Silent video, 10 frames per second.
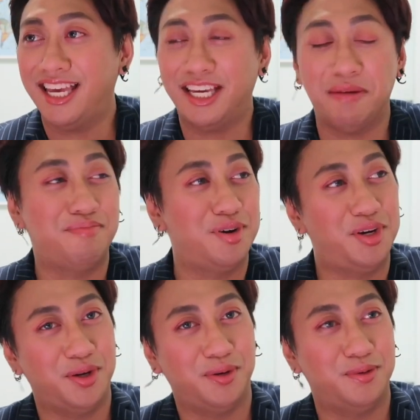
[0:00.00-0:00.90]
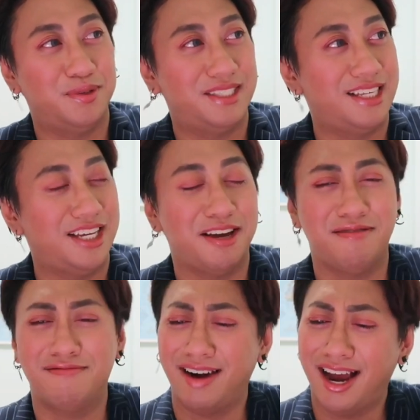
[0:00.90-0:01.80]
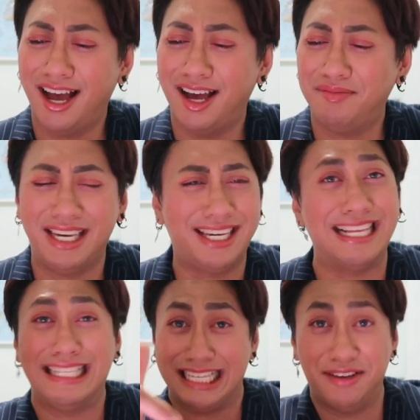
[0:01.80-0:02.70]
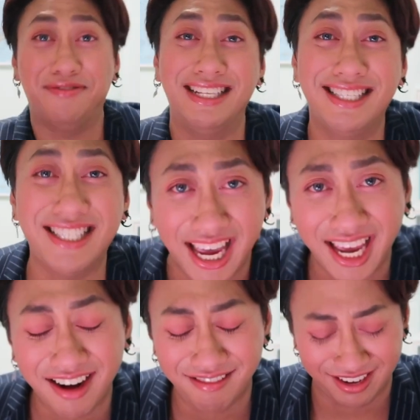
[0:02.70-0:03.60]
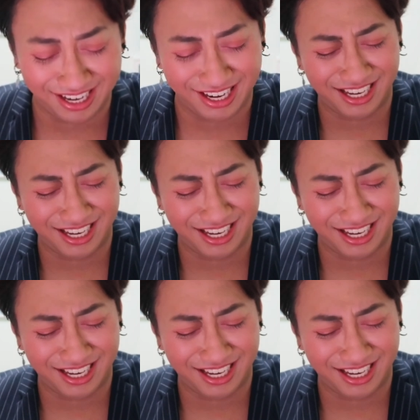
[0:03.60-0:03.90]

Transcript: he can produce, he can rap, he can even sing, really.